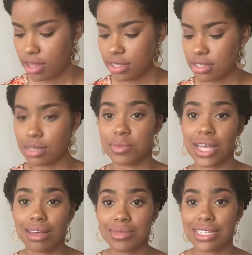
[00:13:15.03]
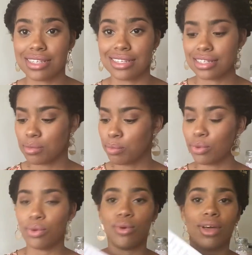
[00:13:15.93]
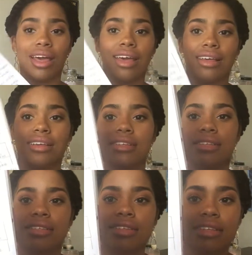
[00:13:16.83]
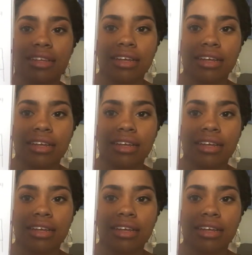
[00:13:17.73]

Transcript: sometimes it's as simple as